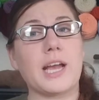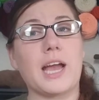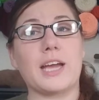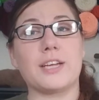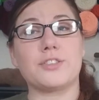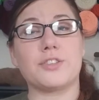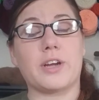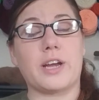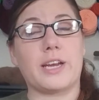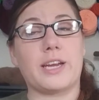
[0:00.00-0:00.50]
I
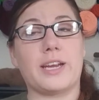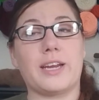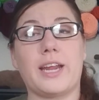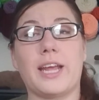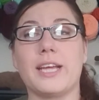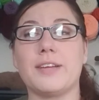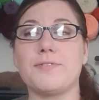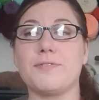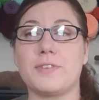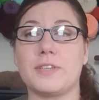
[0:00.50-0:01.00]
tried it.
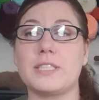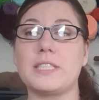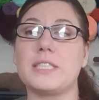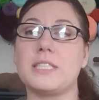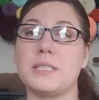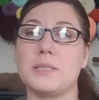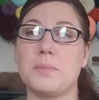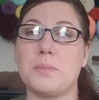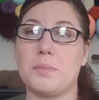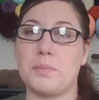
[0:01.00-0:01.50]
It fits
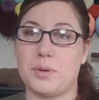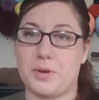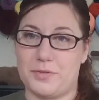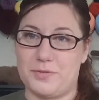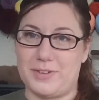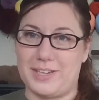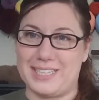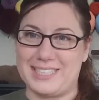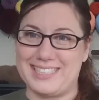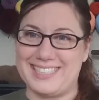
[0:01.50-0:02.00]

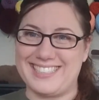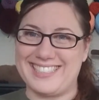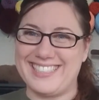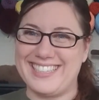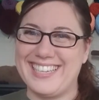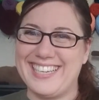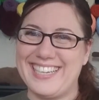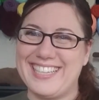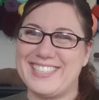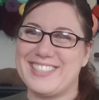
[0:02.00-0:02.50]
perfect.
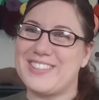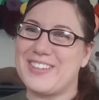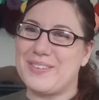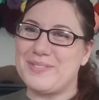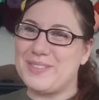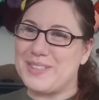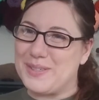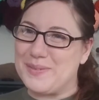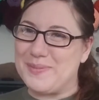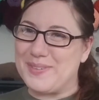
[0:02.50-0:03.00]
So
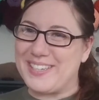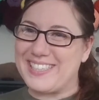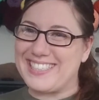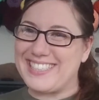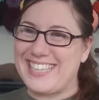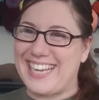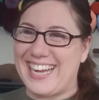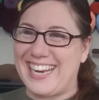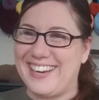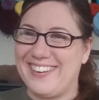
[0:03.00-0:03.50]
I'm super
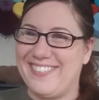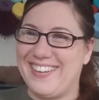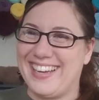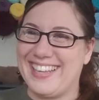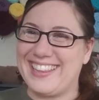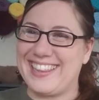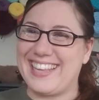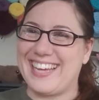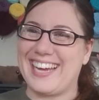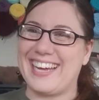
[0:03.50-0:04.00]
excited
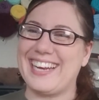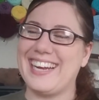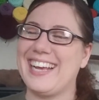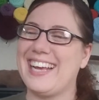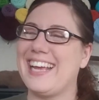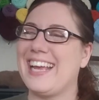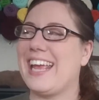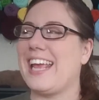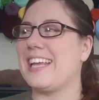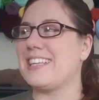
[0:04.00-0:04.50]
about that.
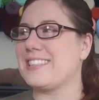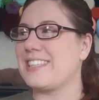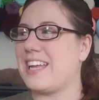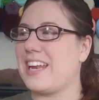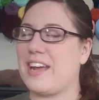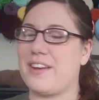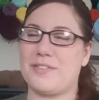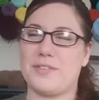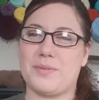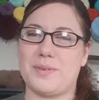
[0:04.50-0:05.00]
It's going
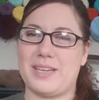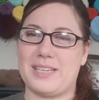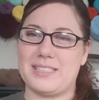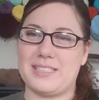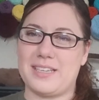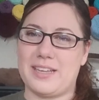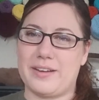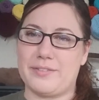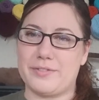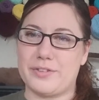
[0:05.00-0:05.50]
to have to wait
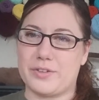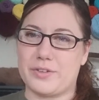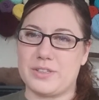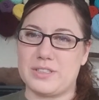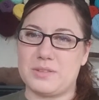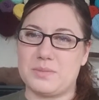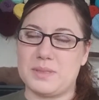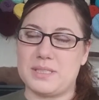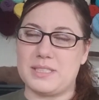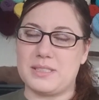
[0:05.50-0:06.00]
until after
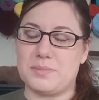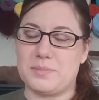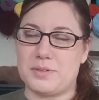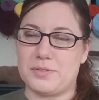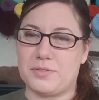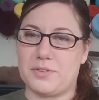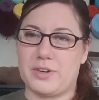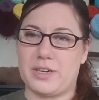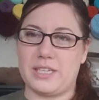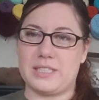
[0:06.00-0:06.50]
Christmas
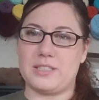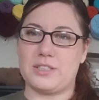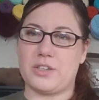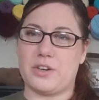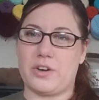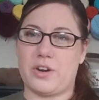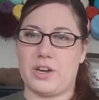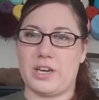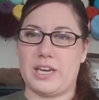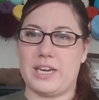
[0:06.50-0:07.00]
before I
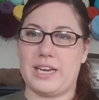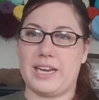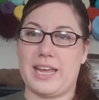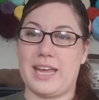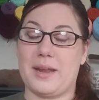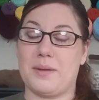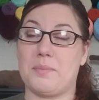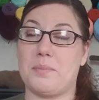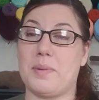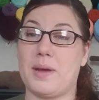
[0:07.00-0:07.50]
start on it
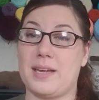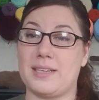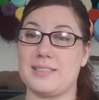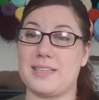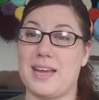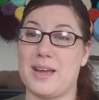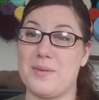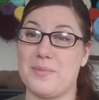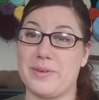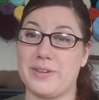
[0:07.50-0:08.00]
again, but
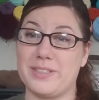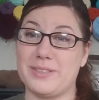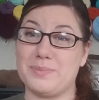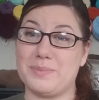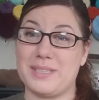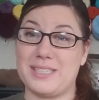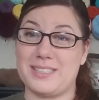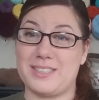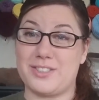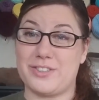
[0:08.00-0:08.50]
I will
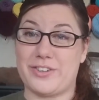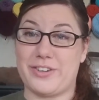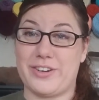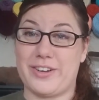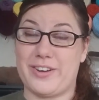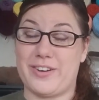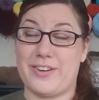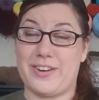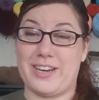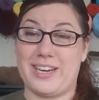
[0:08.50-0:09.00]
be
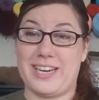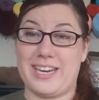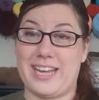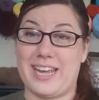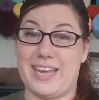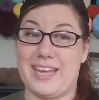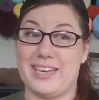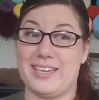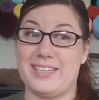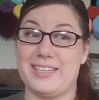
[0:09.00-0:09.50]
starting on it
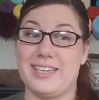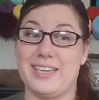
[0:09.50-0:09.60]
again.